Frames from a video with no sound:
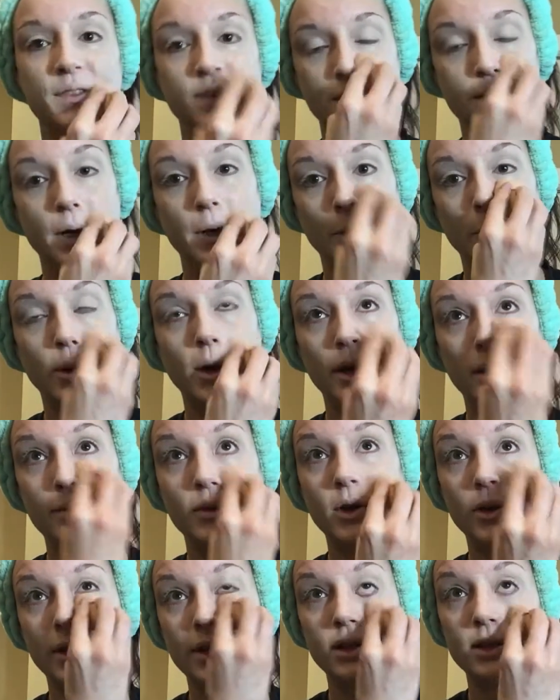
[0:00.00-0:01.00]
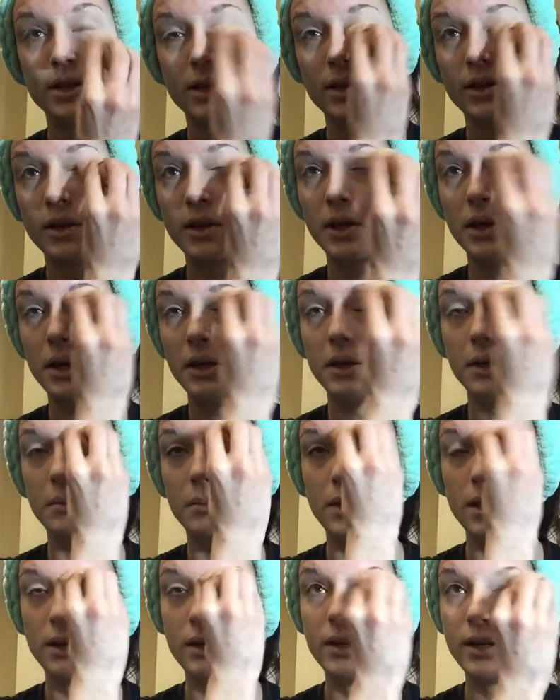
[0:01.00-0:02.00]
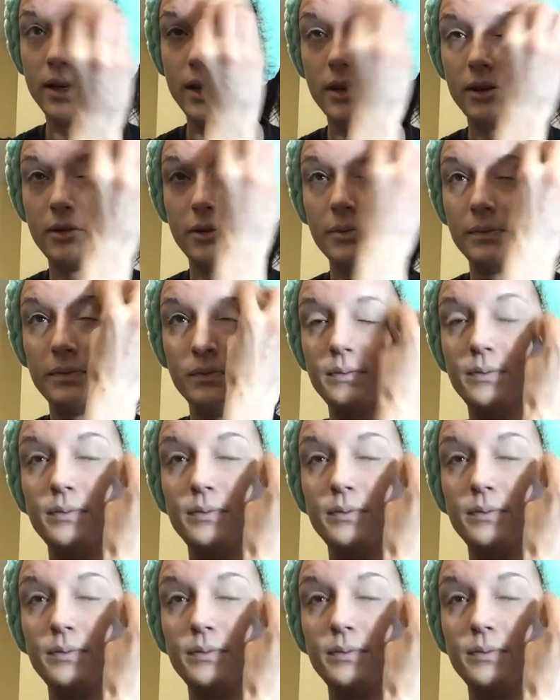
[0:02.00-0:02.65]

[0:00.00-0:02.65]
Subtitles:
So I'm going to look in the mirror now